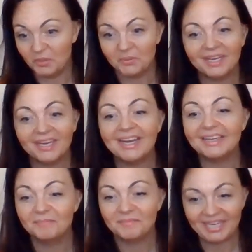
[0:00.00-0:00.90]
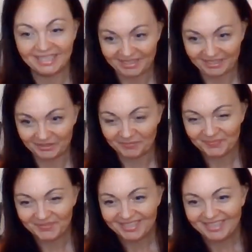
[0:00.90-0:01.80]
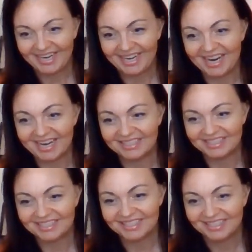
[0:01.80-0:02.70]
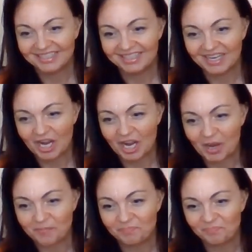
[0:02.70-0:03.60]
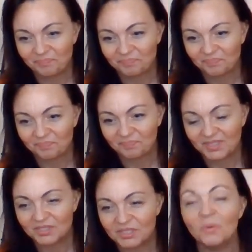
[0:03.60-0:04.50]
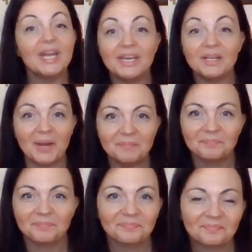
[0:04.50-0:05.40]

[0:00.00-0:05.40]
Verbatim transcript: okay, thank you. And um, so, anyway,